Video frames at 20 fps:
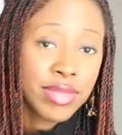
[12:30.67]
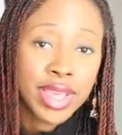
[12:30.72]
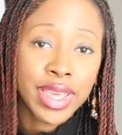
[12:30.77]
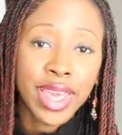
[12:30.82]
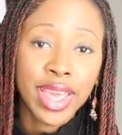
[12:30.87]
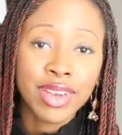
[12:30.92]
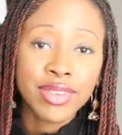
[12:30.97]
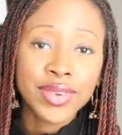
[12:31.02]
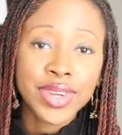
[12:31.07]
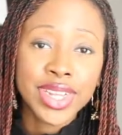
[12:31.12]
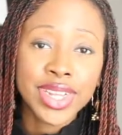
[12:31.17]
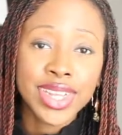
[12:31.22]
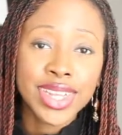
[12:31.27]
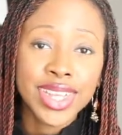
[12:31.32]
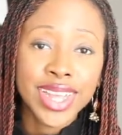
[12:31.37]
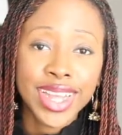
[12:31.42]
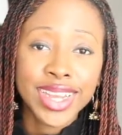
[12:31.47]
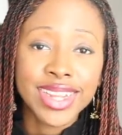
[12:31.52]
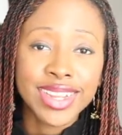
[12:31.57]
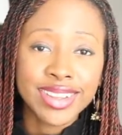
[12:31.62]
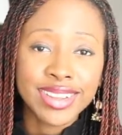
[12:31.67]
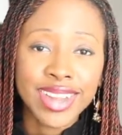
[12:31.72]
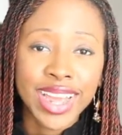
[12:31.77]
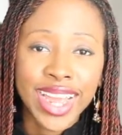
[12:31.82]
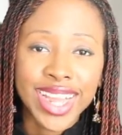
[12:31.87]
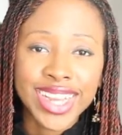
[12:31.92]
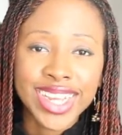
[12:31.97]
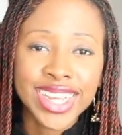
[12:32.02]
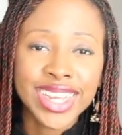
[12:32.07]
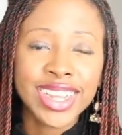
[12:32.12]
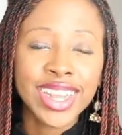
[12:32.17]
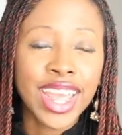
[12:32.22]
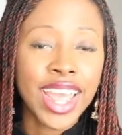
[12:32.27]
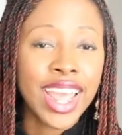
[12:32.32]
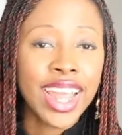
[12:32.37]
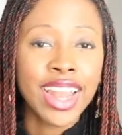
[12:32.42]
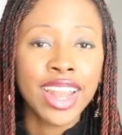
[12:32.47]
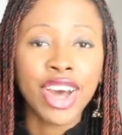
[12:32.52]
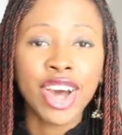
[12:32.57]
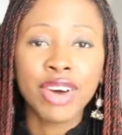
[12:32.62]
get ready get excited
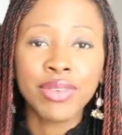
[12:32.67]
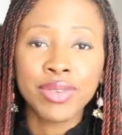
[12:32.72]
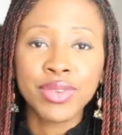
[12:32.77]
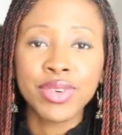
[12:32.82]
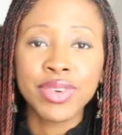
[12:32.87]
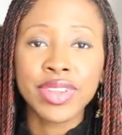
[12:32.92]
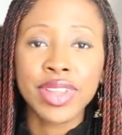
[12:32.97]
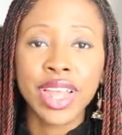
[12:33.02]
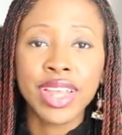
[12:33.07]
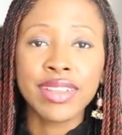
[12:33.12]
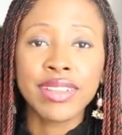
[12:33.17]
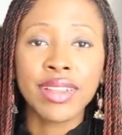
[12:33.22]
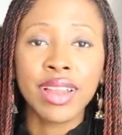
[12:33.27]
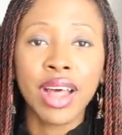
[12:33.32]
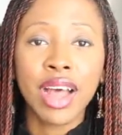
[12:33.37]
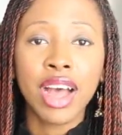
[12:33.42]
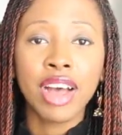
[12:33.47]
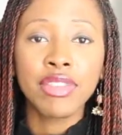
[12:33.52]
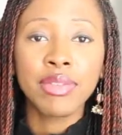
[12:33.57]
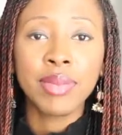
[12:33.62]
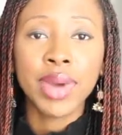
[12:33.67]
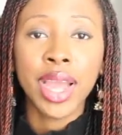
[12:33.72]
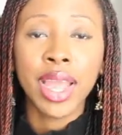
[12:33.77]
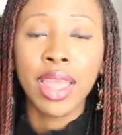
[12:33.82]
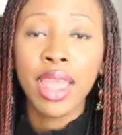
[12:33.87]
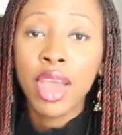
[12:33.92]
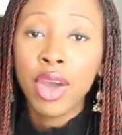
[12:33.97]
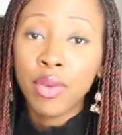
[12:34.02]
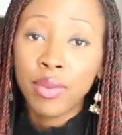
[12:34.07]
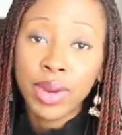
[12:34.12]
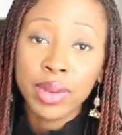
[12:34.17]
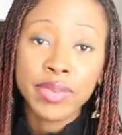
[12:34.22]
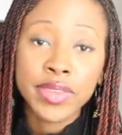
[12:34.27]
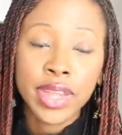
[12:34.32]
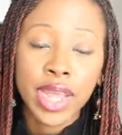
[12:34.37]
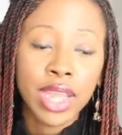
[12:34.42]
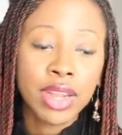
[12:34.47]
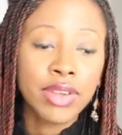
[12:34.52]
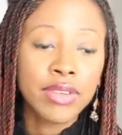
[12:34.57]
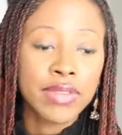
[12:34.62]
and of course i still have my
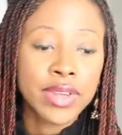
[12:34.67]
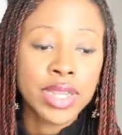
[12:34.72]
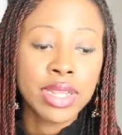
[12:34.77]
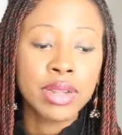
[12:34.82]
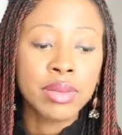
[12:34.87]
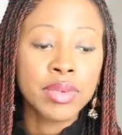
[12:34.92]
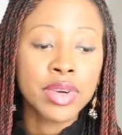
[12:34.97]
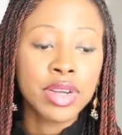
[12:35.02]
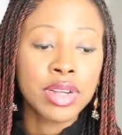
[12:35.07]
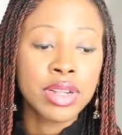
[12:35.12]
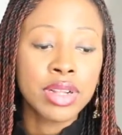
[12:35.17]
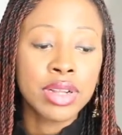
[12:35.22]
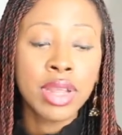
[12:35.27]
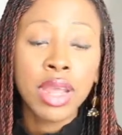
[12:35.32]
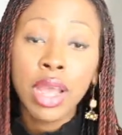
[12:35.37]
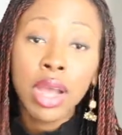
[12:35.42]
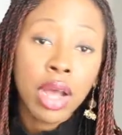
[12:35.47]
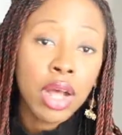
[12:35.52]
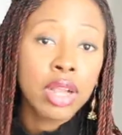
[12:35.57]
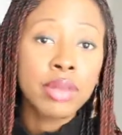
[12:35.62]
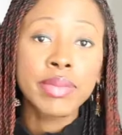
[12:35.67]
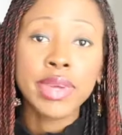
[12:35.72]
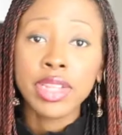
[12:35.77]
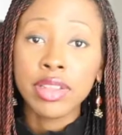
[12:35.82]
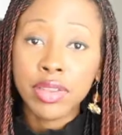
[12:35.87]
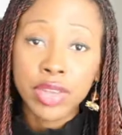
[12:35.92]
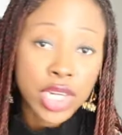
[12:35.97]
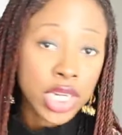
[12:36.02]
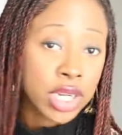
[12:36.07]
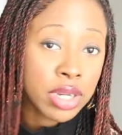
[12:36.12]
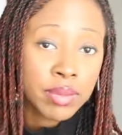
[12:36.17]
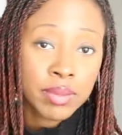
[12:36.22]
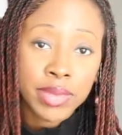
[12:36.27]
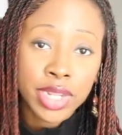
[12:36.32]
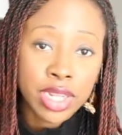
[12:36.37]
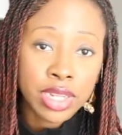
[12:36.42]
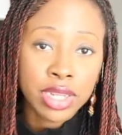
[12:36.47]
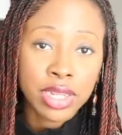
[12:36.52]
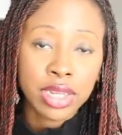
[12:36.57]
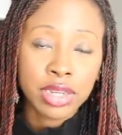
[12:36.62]
website available all my social
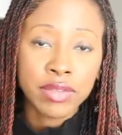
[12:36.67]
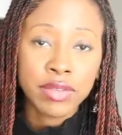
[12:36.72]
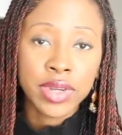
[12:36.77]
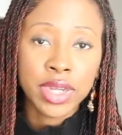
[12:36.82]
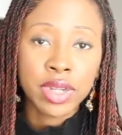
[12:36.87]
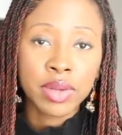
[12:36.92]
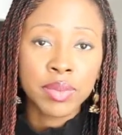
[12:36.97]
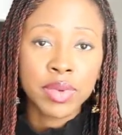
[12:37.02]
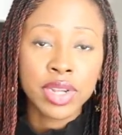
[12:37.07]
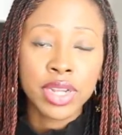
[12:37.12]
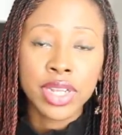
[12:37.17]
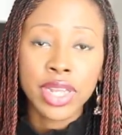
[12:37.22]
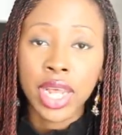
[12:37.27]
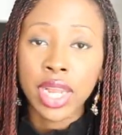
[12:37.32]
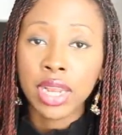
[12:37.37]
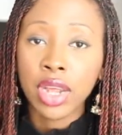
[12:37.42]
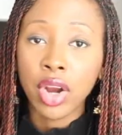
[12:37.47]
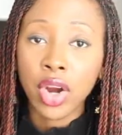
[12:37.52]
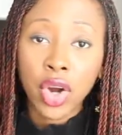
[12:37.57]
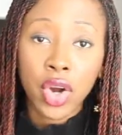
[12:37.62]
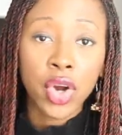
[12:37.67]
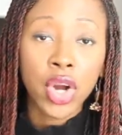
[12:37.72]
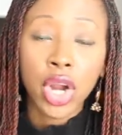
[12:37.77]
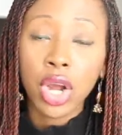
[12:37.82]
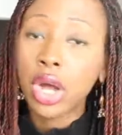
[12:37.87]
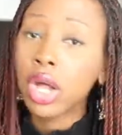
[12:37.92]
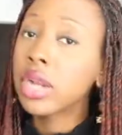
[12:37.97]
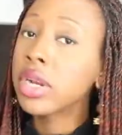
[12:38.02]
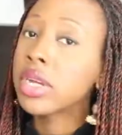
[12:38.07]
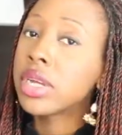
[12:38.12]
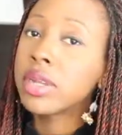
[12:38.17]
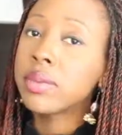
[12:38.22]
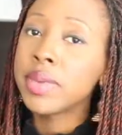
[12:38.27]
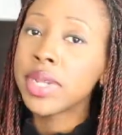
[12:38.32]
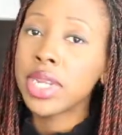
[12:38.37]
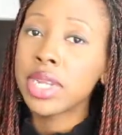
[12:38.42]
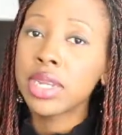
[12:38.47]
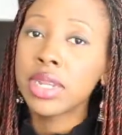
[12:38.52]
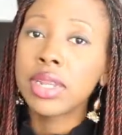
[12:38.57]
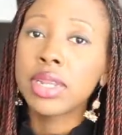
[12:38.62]
media available that are all gonna
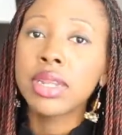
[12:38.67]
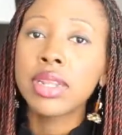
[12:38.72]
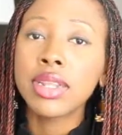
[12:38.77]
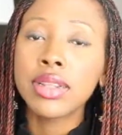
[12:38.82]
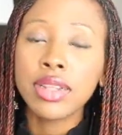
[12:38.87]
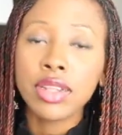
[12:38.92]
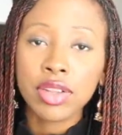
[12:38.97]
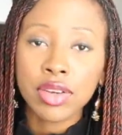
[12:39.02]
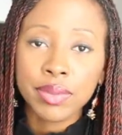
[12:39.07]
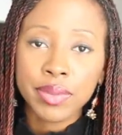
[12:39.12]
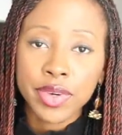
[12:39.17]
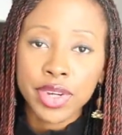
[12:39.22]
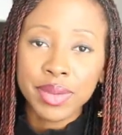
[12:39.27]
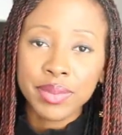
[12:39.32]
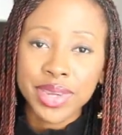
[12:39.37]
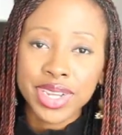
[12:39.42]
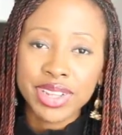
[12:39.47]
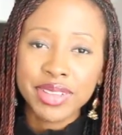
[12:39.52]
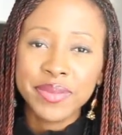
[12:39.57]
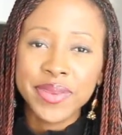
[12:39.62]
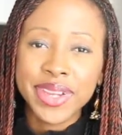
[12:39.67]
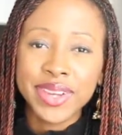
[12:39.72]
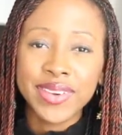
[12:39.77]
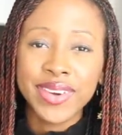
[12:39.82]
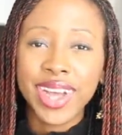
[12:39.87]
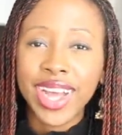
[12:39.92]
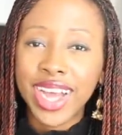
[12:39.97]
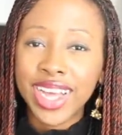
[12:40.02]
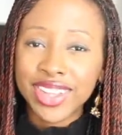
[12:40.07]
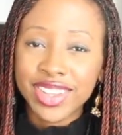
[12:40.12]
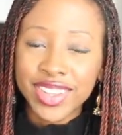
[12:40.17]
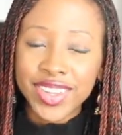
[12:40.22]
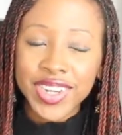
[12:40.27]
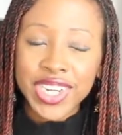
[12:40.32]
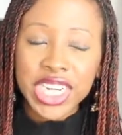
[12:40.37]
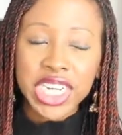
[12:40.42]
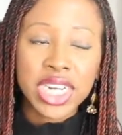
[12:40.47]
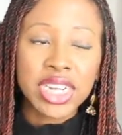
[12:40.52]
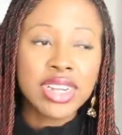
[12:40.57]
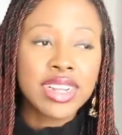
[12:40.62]
be linked in the description box below as
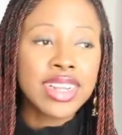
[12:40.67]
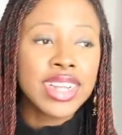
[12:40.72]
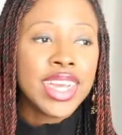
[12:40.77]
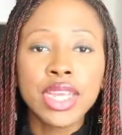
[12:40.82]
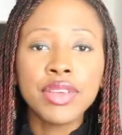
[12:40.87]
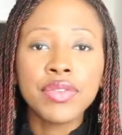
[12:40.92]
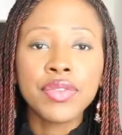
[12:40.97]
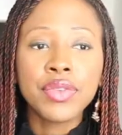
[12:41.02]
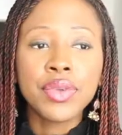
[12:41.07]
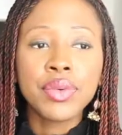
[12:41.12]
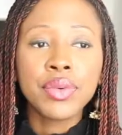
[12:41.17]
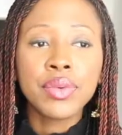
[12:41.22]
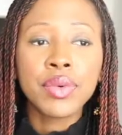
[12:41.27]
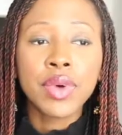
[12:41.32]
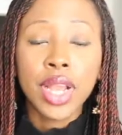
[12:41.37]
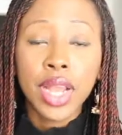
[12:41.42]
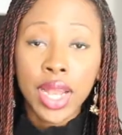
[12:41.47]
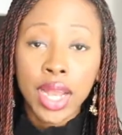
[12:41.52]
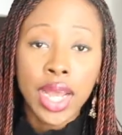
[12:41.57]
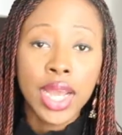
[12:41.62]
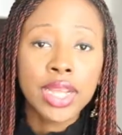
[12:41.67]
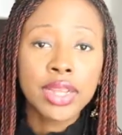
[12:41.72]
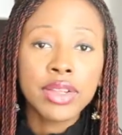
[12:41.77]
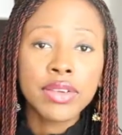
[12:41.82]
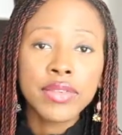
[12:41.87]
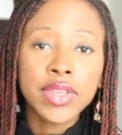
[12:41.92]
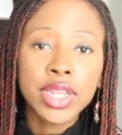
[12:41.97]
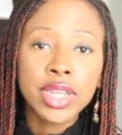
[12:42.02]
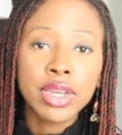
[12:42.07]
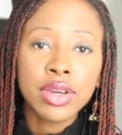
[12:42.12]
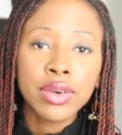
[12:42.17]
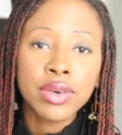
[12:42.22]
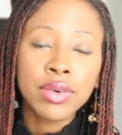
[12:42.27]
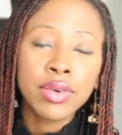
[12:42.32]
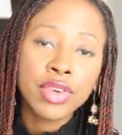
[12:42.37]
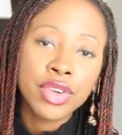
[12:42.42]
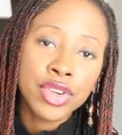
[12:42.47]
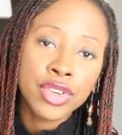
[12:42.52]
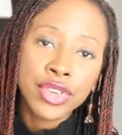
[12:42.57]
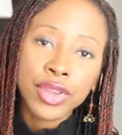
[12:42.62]
usual if you like the
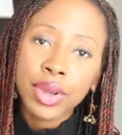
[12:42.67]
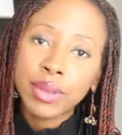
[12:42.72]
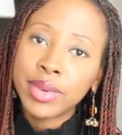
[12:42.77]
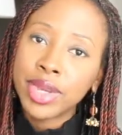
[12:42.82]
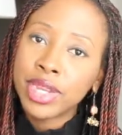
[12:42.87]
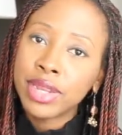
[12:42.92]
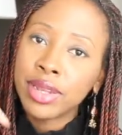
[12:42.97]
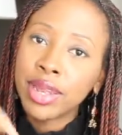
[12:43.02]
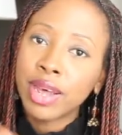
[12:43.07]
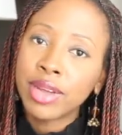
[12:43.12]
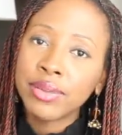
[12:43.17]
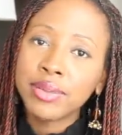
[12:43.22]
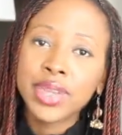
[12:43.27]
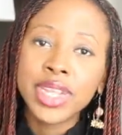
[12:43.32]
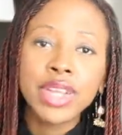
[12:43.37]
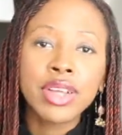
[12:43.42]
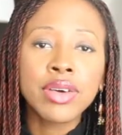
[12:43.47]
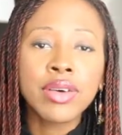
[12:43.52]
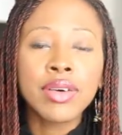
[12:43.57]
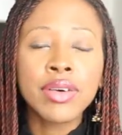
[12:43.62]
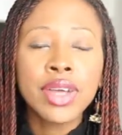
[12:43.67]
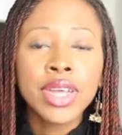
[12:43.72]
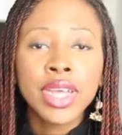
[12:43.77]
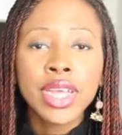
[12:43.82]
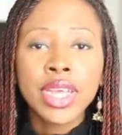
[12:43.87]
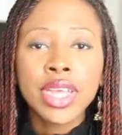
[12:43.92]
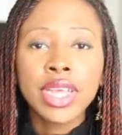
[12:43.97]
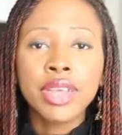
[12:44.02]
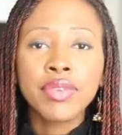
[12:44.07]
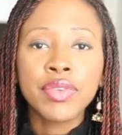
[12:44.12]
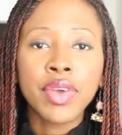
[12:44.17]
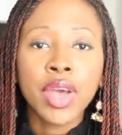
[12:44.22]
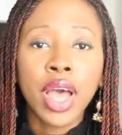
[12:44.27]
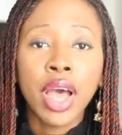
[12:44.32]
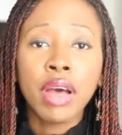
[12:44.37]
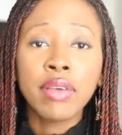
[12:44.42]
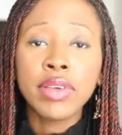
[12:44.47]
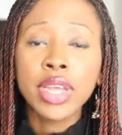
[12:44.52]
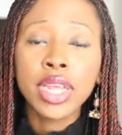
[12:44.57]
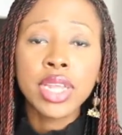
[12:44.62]
video just comment down below if you
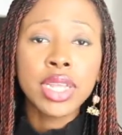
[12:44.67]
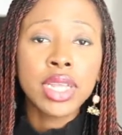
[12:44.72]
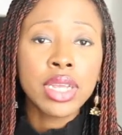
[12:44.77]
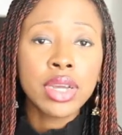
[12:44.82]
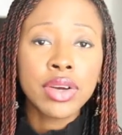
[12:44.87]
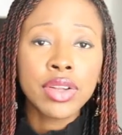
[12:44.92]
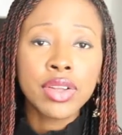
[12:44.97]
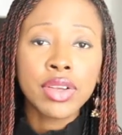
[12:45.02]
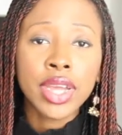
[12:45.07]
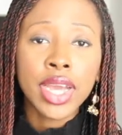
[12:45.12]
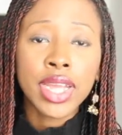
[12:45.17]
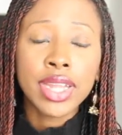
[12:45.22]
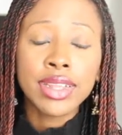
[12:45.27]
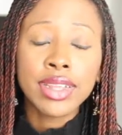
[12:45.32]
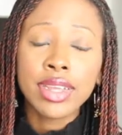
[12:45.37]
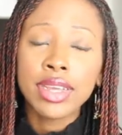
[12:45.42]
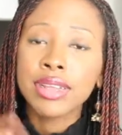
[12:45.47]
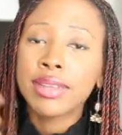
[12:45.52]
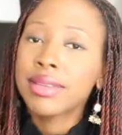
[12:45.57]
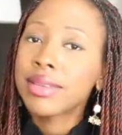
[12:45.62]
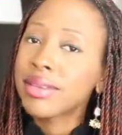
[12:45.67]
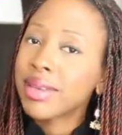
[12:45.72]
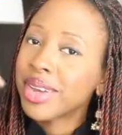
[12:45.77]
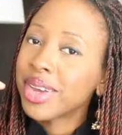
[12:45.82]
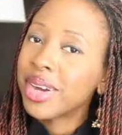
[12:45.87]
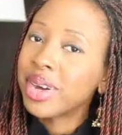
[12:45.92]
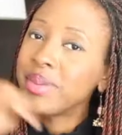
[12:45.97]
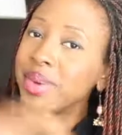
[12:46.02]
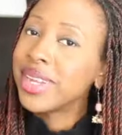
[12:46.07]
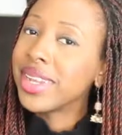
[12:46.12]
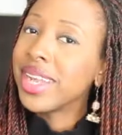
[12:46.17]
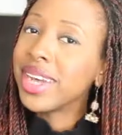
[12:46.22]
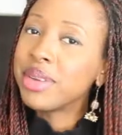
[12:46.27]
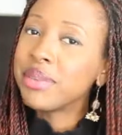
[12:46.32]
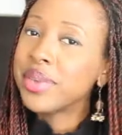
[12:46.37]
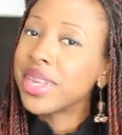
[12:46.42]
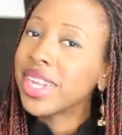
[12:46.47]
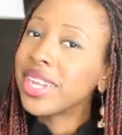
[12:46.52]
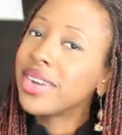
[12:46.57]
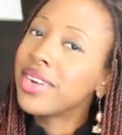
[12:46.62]
have any other ideas, comment
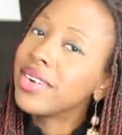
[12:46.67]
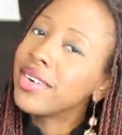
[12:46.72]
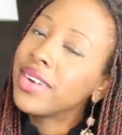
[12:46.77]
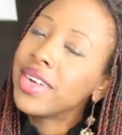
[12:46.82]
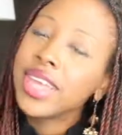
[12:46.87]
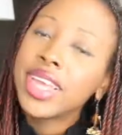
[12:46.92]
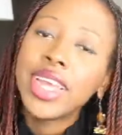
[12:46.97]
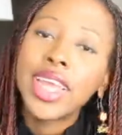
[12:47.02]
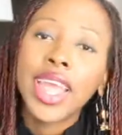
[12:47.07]
down below.